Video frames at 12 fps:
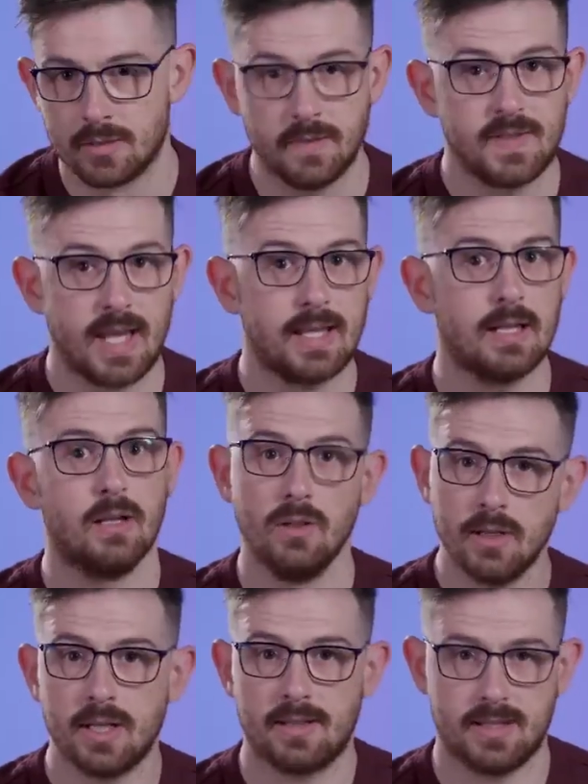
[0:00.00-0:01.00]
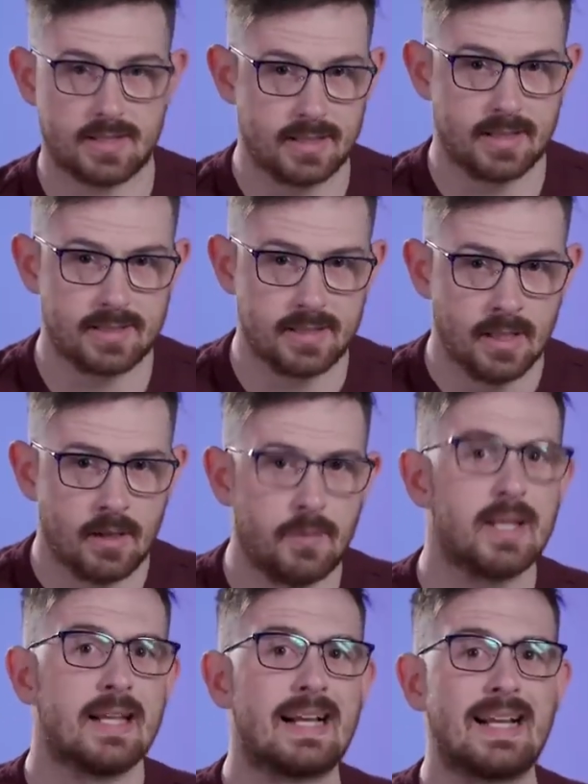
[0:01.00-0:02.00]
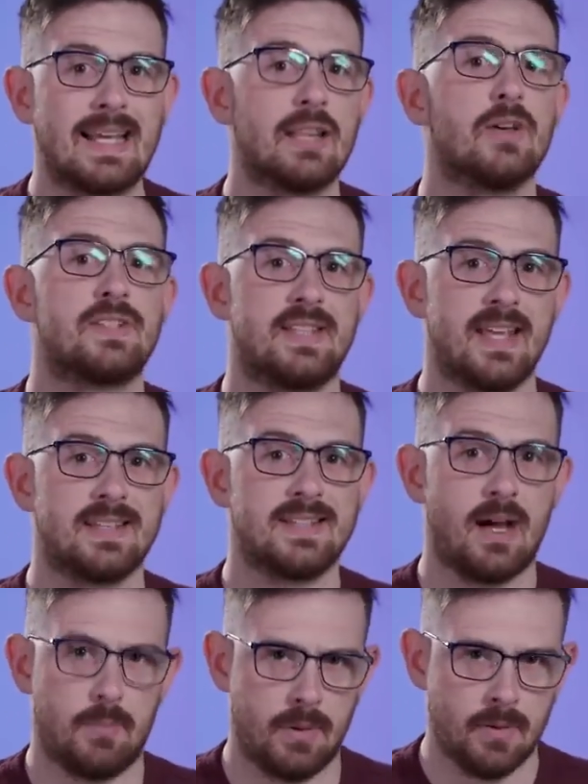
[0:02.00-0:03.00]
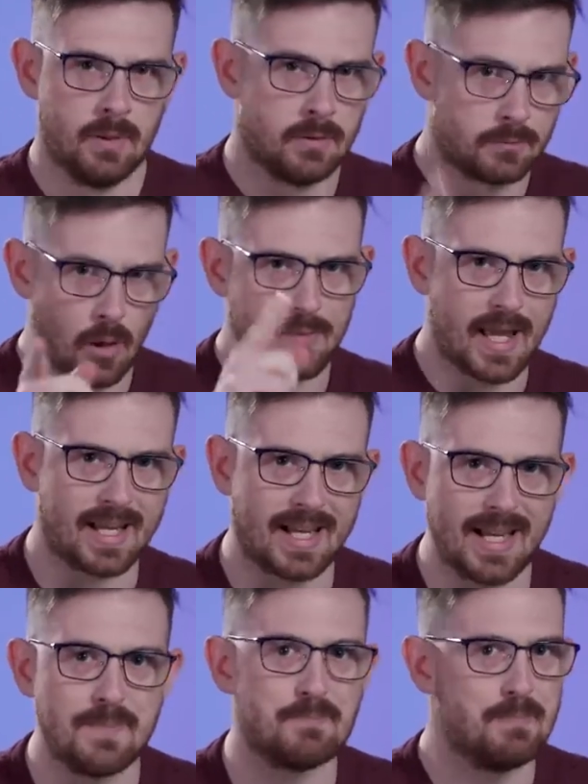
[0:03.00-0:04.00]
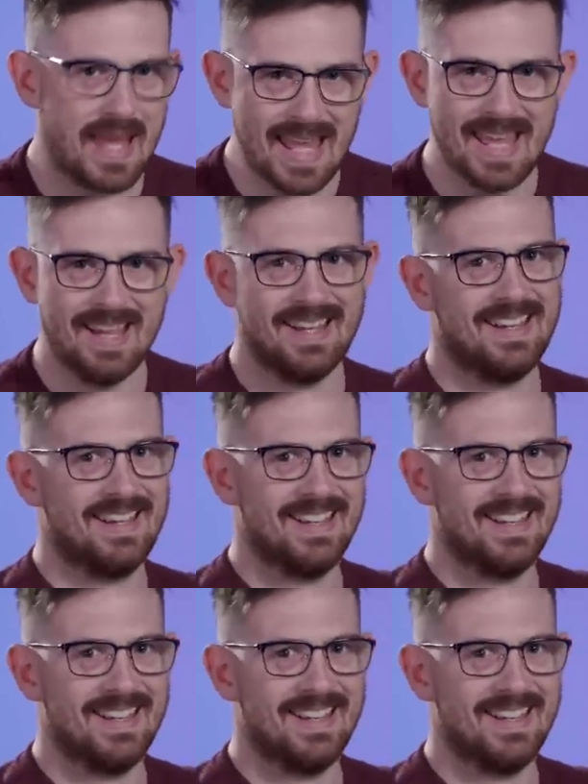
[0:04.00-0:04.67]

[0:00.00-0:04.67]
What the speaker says: So we've taken a look at this list and we're going to clear those things up. Roll that clip, me.